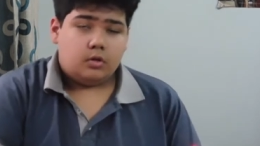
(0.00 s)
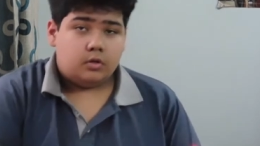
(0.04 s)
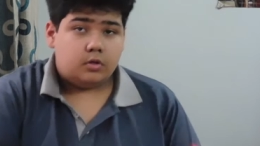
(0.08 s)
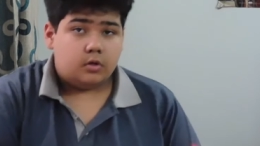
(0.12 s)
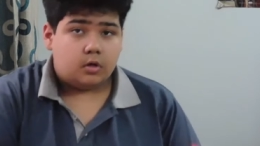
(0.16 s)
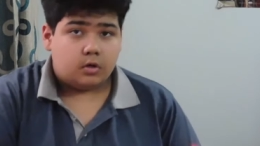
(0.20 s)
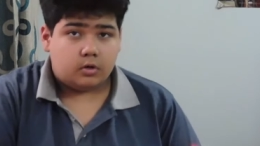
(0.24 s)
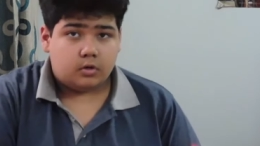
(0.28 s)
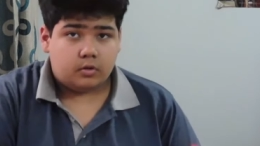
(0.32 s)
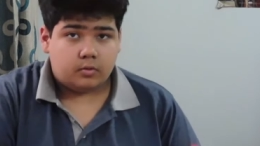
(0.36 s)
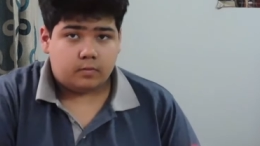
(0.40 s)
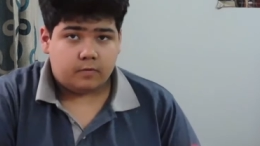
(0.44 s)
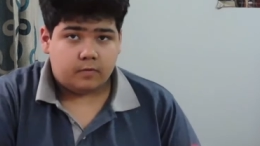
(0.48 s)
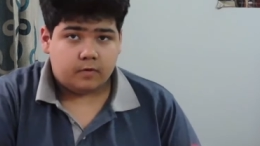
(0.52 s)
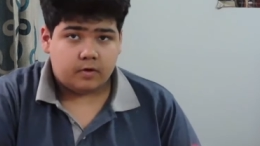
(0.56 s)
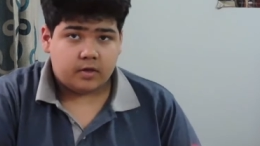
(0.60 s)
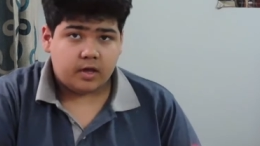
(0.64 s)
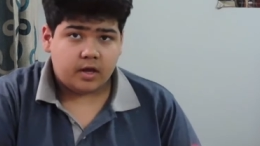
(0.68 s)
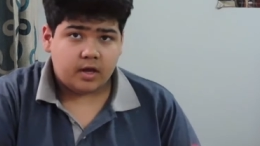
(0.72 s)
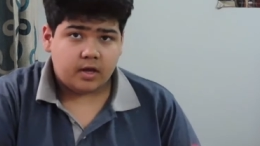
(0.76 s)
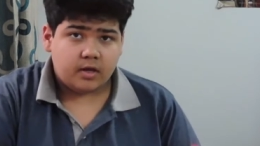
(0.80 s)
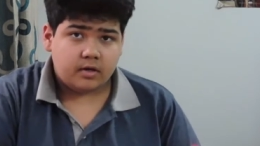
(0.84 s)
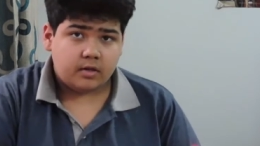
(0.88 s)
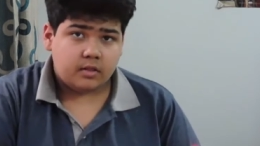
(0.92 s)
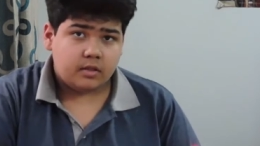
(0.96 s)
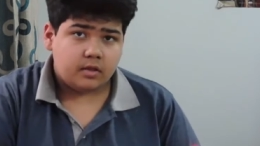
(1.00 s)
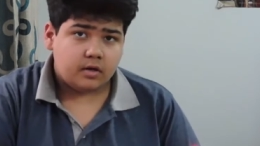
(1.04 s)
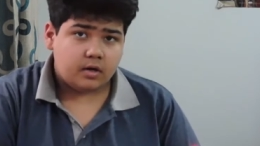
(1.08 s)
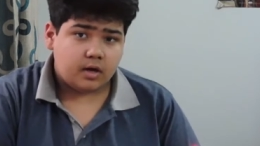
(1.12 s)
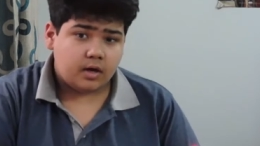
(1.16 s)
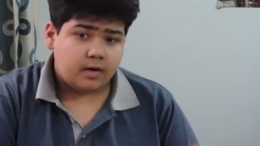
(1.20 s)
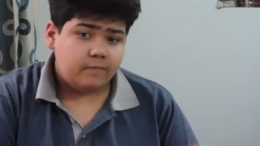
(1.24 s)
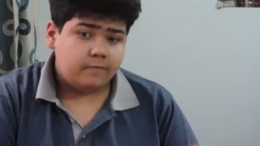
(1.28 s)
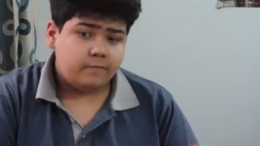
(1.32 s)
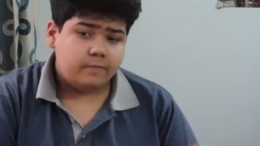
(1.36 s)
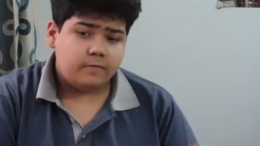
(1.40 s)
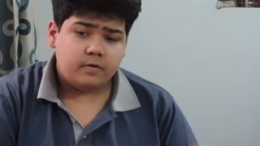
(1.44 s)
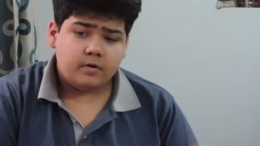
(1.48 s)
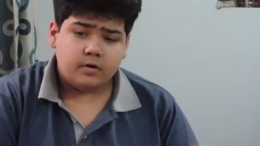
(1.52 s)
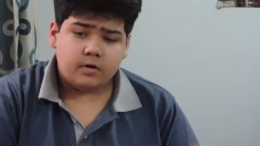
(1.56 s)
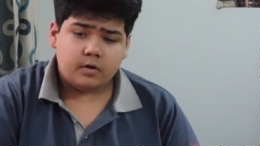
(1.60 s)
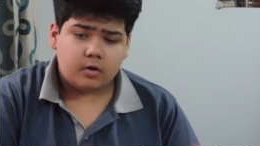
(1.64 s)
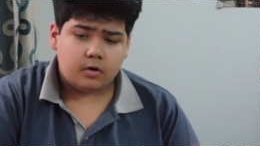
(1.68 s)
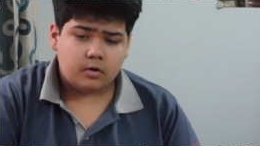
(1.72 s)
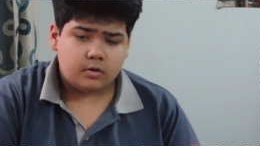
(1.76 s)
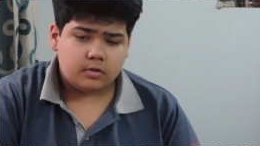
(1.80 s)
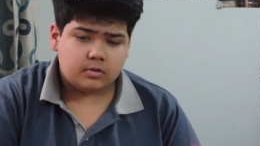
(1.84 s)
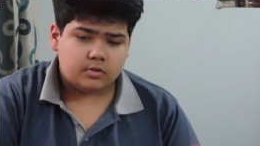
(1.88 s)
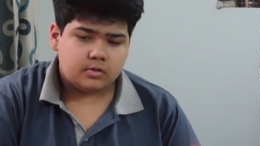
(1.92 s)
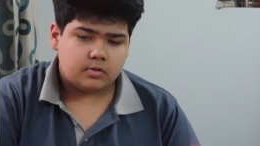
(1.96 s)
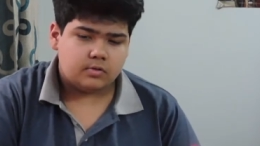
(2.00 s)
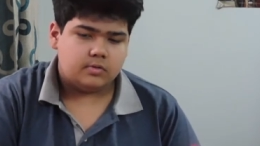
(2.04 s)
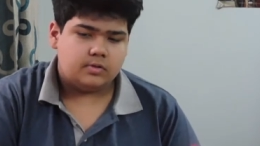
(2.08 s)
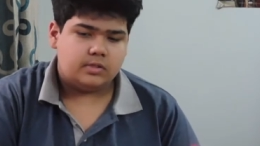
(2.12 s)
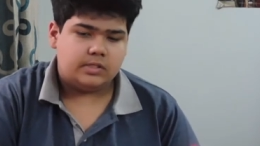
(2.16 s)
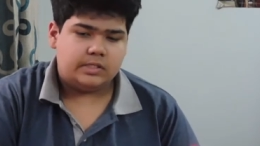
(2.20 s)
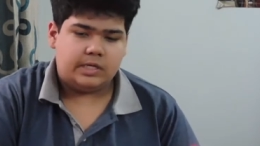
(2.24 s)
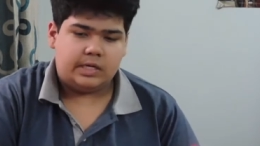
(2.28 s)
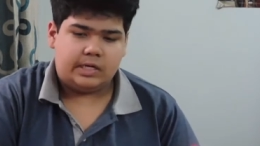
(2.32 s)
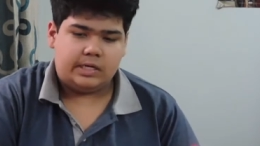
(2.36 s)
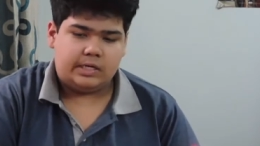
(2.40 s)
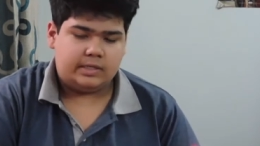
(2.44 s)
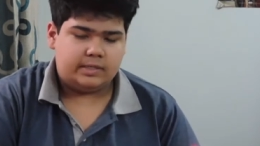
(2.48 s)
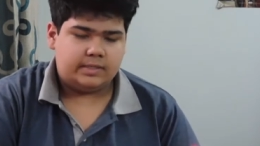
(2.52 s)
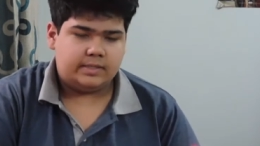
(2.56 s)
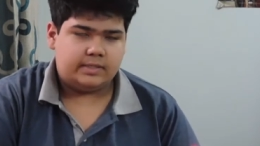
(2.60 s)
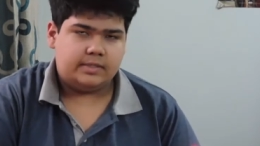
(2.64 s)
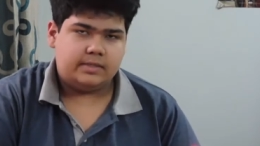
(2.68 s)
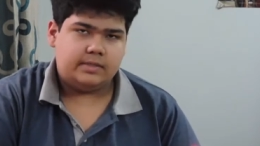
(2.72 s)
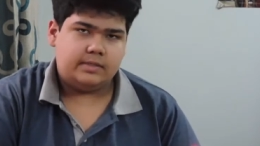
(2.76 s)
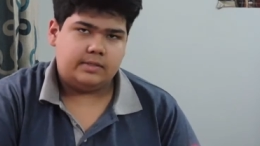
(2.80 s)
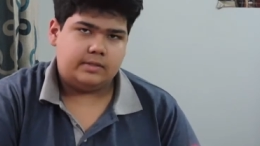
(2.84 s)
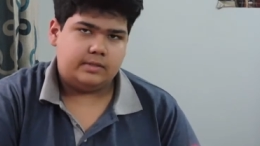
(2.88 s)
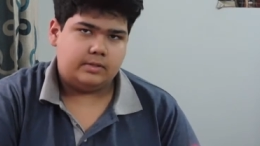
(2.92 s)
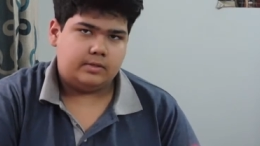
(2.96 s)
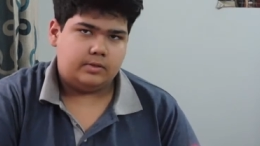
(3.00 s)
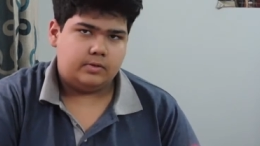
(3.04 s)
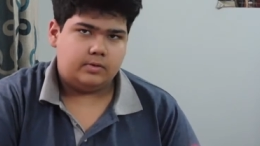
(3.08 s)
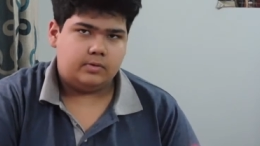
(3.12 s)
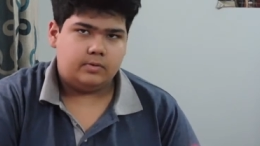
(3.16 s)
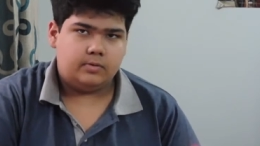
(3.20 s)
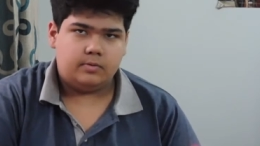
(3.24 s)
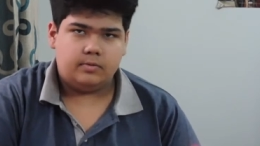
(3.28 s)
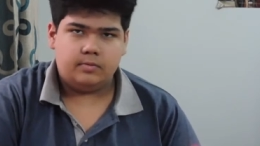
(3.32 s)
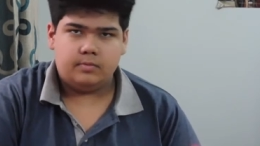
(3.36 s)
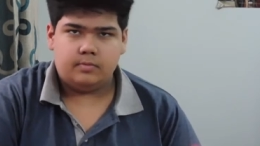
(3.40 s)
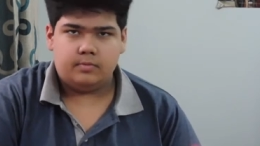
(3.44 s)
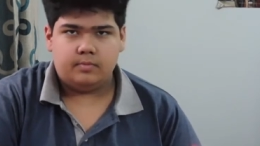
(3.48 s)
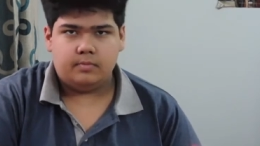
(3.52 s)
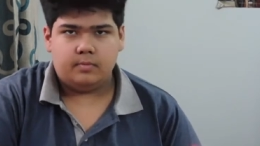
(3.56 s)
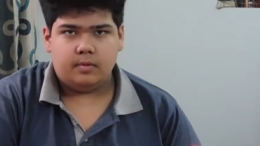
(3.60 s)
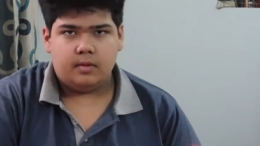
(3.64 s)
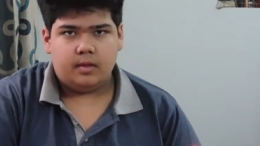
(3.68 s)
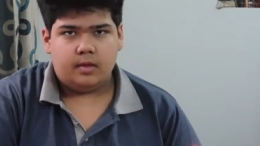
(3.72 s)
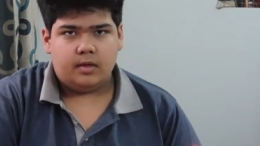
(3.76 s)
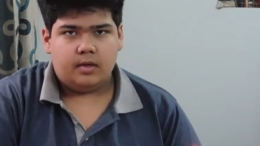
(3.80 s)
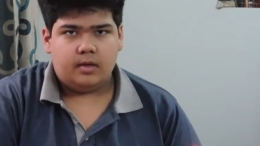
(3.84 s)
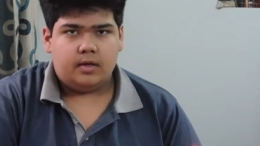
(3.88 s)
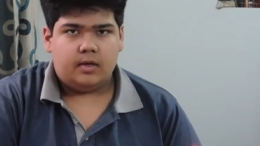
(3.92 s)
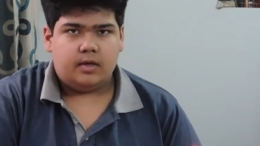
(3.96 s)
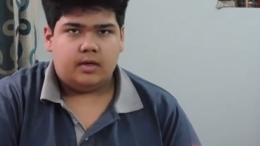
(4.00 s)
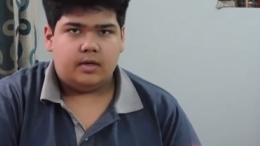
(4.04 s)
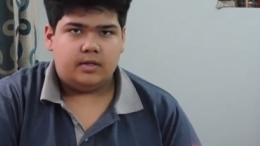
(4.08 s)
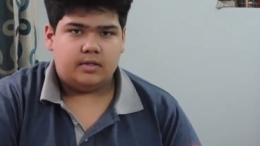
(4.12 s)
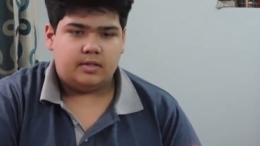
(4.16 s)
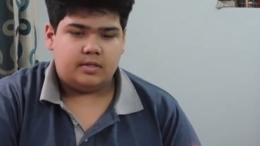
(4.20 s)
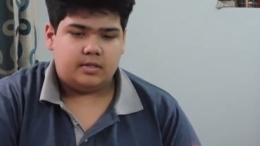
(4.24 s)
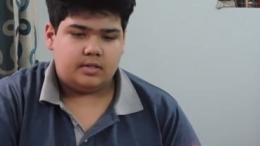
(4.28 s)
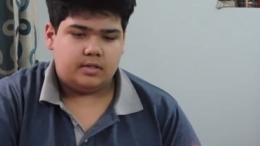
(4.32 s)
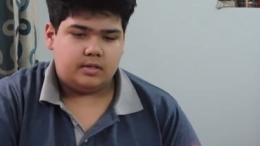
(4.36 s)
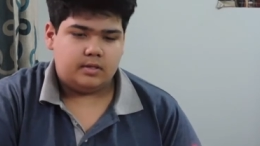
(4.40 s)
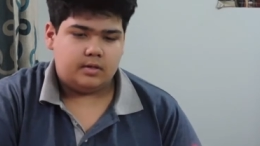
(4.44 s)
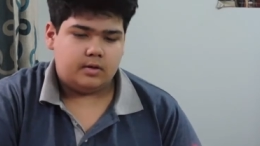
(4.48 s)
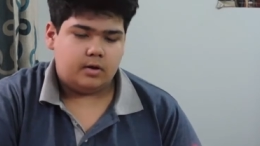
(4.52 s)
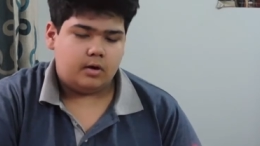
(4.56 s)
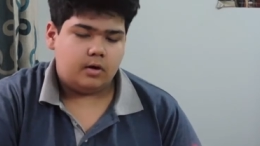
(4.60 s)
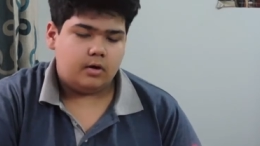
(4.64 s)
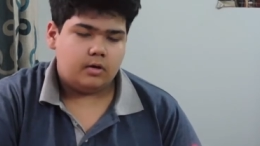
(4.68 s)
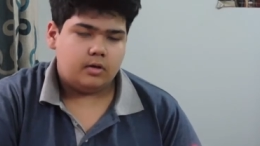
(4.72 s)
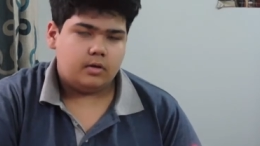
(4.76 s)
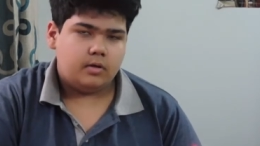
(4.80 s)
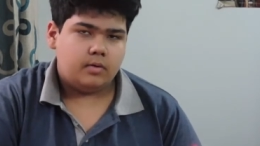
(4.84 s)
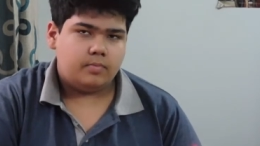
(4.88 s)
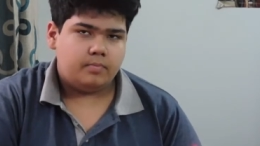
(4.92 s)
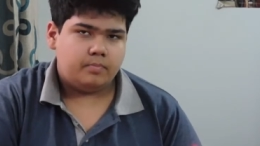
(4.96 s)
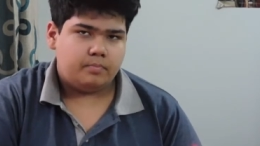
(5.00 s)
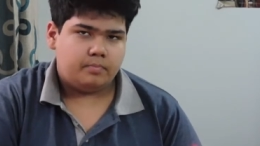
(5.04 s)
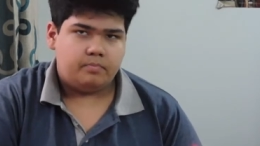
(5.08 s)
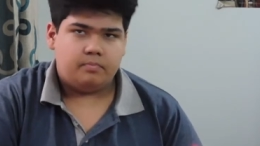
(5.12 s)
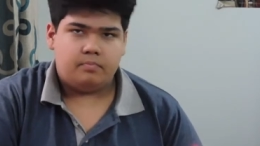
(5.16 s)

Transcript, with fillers: Not to forget, the comfort also sucks, so it's an all